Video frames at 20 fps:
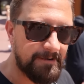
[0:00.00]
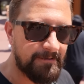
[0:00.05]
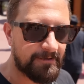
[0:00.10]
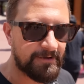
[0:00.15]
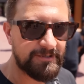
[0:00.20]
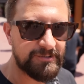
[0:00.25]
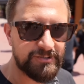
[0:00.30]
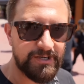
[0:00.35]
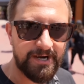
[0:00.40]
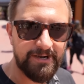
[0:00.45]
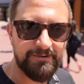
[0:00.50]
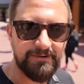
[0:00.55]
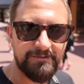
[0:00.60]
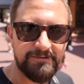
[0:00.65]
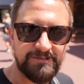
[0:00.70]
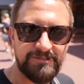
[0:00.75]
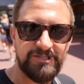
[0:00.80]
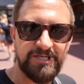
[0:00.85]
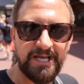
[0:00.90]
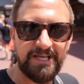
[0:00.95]
I'm gonna try to
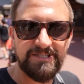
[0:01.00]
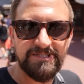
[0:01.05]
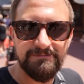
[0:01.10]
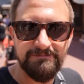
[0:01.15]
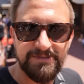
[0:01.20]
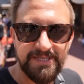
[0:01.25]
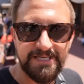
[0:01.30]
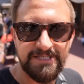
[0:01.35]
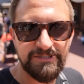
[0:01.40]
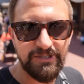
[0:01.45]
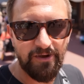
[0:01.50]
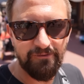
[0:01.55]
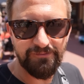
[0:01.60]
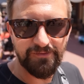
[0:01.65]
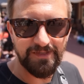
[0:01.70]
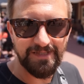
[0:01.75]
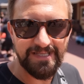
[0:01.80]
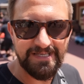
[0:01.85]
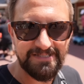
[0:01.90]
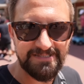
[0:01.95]
check some things off
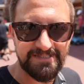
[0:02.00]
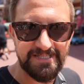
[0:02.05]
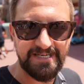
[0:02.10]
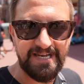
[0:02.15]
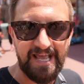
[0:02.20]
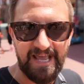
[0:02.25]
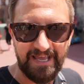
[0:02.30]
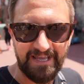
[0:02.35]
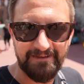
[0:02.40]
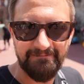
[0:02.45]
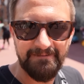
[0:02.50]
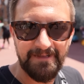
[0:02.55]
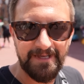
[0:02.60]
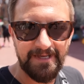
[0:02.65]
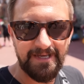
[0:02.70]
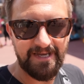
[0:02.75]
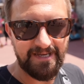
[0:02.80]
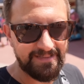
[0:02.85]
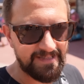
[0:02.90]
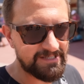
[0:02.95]
the list today.
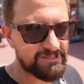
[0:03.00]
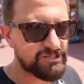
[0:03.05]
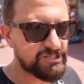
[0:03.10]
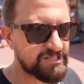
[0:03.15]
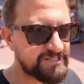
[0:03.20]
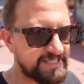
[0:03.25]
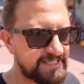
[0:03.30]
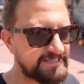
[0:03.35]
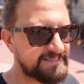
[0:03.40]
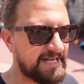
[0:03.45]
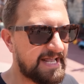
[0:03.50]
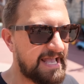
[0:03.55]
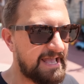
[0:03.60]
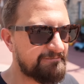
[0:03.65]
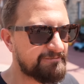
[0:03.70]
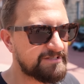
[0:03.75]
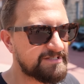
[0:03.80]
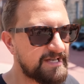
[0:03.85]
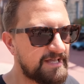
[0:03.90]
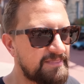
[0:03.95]
And that's just things that I
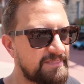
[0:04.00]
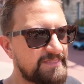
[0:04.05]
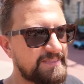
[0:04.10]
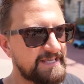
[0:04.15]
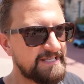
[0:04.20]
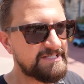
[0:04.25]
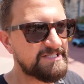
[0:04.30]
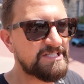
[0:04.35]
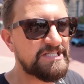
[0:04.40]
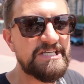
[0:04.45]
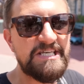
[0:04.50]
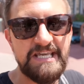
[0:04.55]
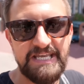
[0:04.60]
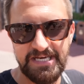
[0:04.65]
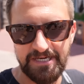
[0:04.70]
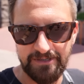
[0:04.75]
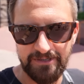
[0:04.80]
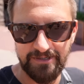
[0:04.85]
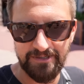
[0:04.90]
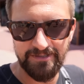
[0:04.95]
haven't done this
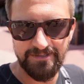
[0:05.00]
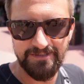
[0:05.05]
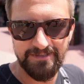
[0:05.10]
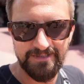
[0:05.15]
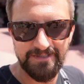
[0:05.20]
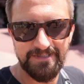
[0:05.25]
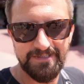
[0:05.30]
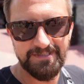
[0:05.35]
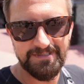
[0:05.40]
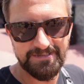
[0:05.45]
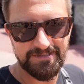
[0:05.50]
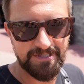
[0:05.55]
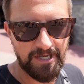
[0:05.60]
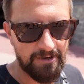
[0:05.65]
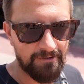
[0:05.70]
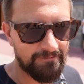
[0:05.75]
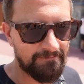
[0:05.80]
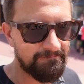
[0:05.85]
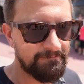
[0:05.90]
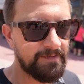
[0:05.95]
year.
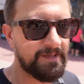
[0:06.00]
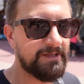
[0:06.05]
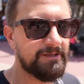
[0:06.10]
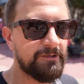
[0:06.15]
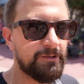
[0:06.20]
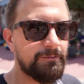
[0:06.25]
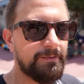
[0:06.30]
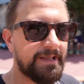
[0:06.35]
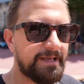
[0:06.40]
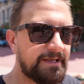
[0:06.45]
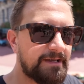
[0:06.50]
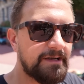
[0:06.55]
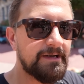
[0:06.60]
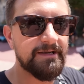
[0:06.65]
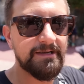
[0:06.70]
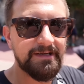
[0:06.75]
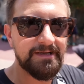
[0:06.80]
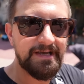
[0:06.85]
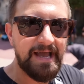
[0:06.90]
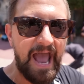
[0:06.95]
So, a little like
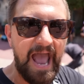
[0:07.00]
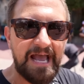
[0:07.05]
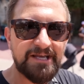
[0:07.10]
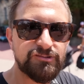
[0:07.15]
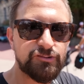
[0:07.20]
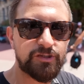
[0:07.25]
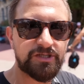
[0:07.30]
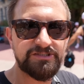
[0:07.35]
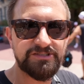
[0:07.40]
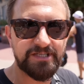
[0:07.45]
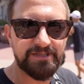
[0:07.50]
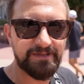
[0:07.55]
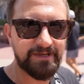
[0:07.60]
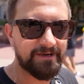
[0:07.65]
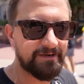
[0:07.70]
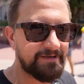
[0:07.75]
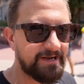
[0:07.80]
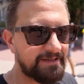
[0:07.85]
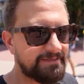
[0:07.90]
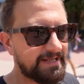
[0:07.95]
a asterisk in
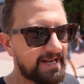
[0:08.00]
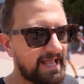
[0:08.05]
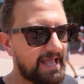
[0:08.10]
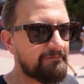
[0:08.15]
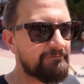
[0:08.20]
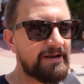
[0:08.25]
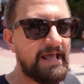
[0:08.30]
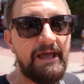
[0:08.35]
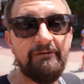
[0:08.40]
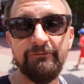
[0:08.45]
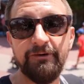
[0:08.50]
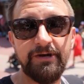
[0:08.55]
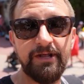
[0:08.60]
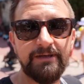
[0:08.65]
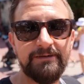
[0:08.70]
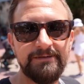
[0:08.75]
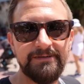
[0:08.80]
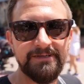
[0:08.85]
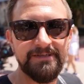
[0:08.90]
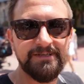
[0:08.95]
there. Not that I haven't ever
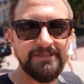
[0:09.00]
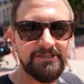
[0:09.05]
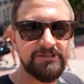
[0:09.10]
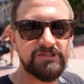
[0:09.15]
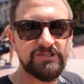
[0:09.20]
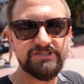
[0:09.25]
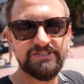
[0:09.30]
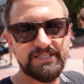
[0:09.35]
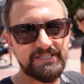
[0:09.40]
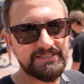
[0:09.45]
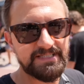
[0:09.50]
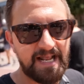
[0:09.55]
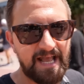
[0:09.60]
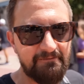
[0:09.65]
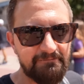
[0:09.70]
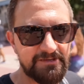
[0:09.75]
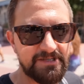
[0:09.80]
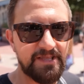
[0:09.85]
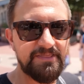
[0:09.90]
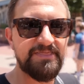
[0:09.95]
done, just things that I
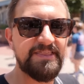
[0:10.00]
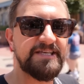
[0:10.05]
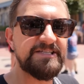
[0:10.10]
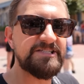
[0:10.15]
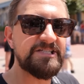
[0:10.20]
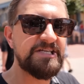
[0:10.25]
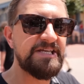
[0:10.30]
haven't done this